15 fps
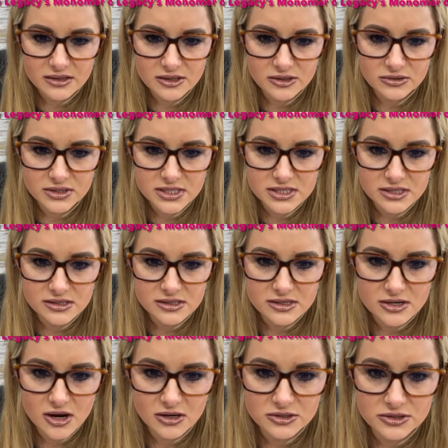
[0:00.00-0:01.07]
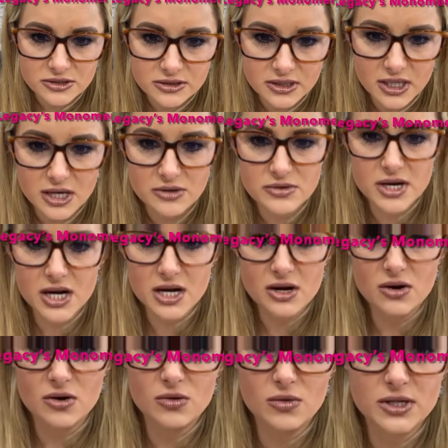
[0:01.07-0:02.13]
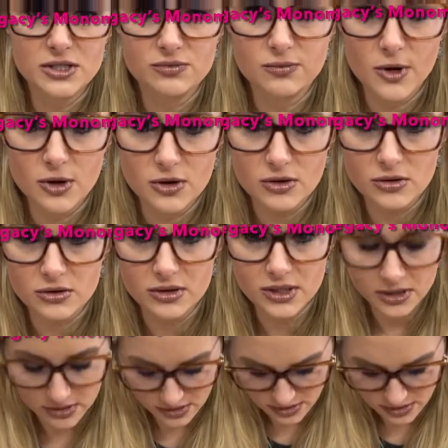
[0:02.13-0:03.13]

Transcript: the oldest to the doctor. Oh no, what's wrong?